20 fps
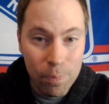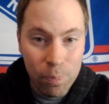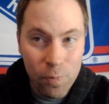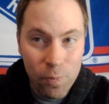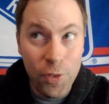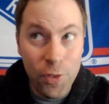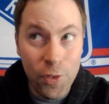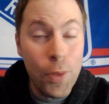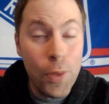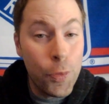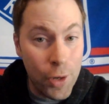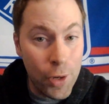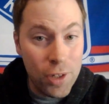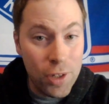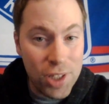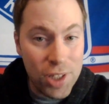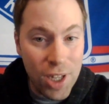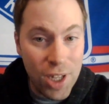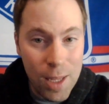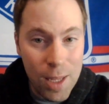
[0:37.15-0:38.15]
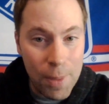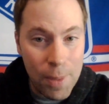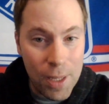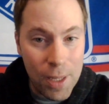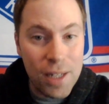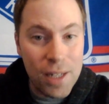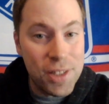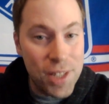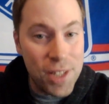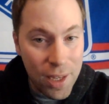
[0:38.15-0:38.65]
for the third time in
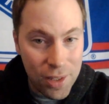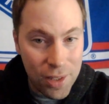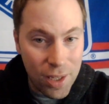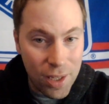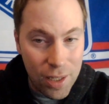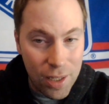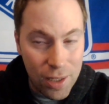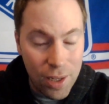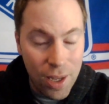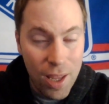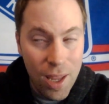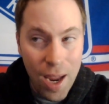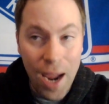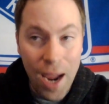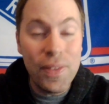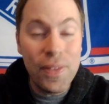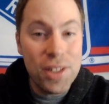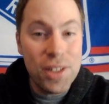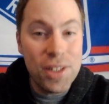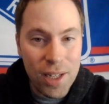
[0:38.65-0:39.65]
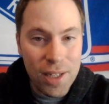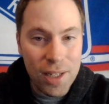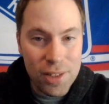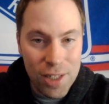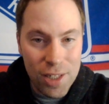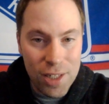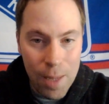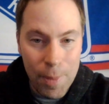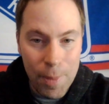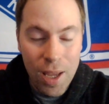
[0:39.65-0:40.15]
a decade and the second
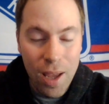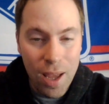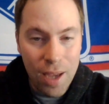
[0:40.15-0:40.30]
time